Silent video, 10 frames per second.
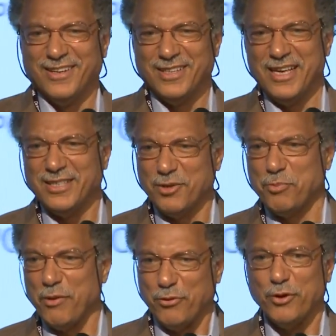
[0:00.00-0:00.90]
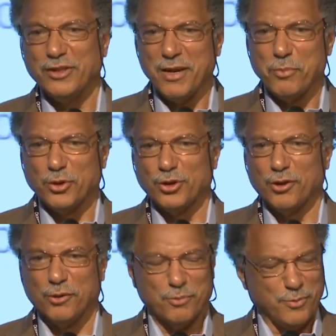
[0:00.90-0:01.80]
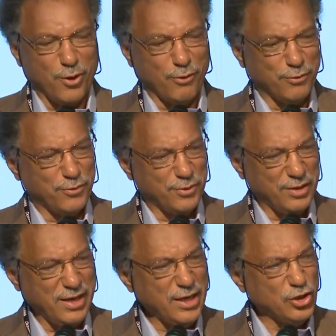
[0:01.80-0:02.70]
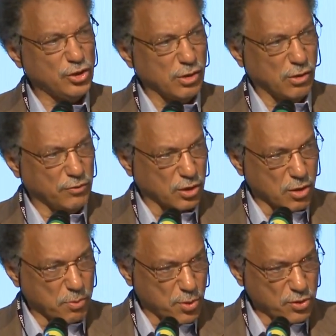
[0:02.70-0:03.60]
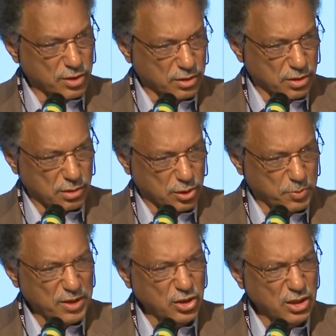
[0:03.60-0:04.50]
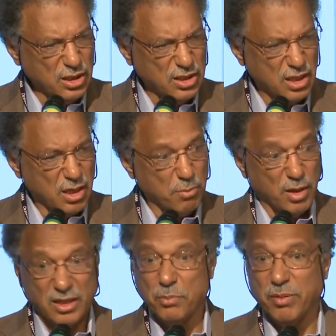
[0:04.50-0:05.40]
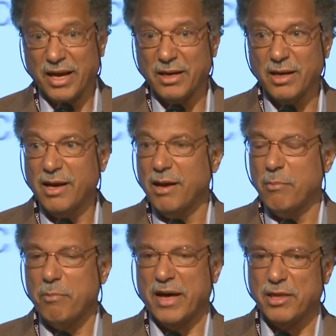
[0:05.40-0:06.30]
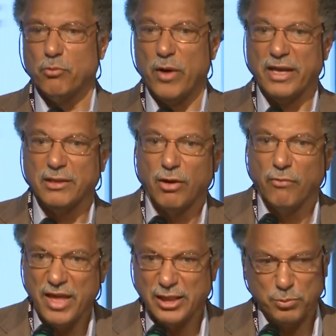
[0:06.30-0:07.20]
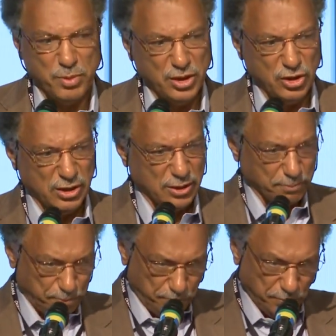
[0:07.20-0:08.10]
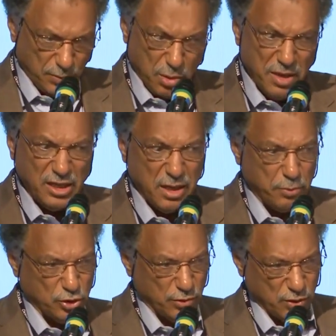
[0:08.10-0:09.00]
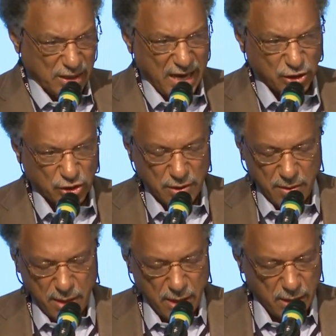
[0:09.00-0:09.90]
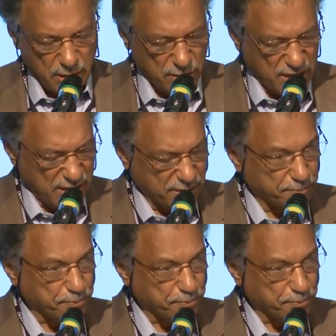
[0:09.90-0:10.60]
Is the preferred temperature of each of the component species multiplied by the weight of that species. The mean temperature of the catch then